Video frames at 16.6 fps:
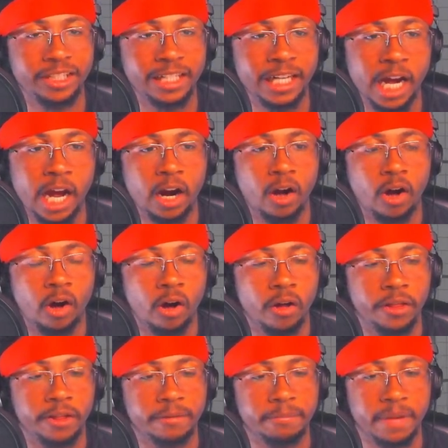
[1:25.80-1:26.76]
got all
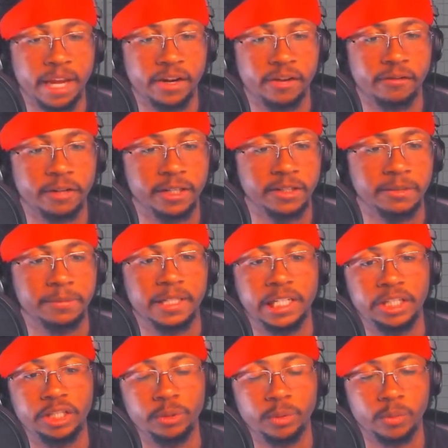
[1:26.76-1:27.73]
the mannerisms
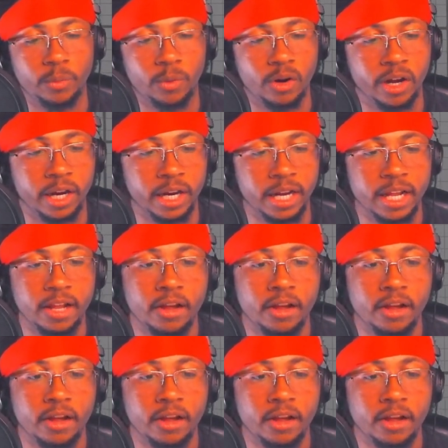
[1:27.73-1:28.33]
that you would want